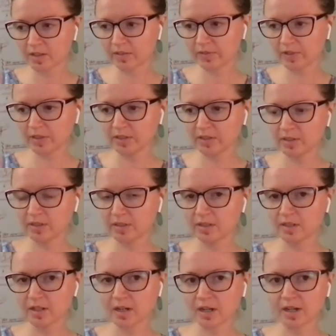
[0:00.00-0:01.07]
And so
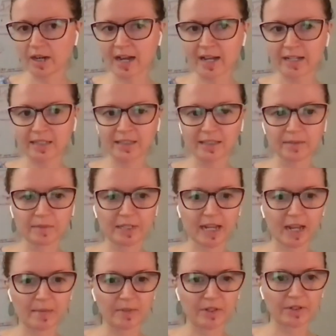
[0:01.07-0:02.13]
giving our eyes
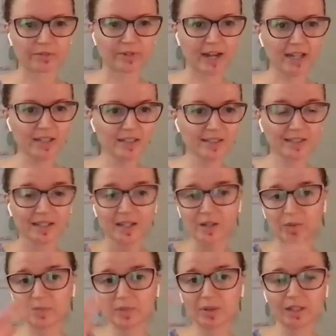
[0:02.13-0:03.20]
some time to rest,
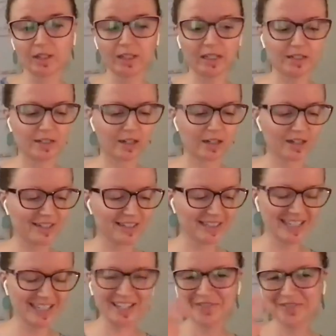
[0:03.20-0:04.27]
complete
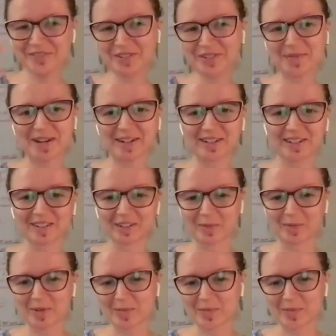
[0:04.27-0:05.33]
darkness. If you want
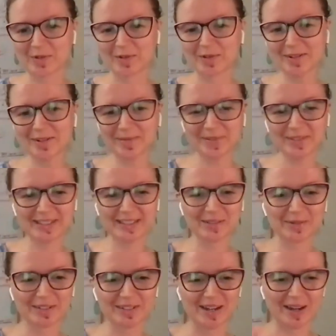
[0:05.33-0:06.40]
a little bit more,
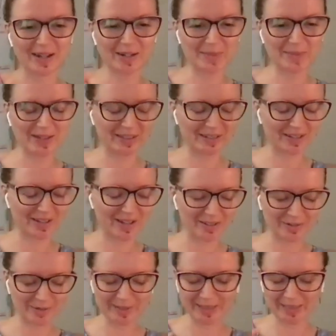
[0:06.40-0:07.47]
since we're talking about
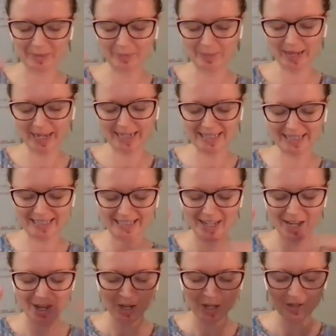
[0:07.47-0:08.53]
the color wheel and
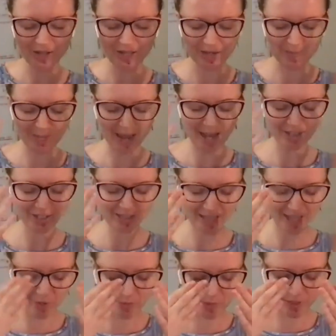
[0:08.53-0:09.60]
painting, you can
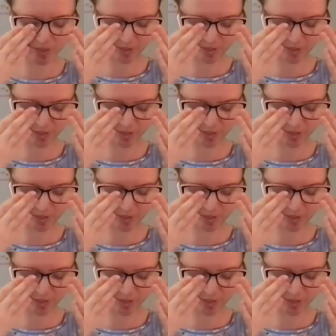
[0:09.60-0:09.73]
imagine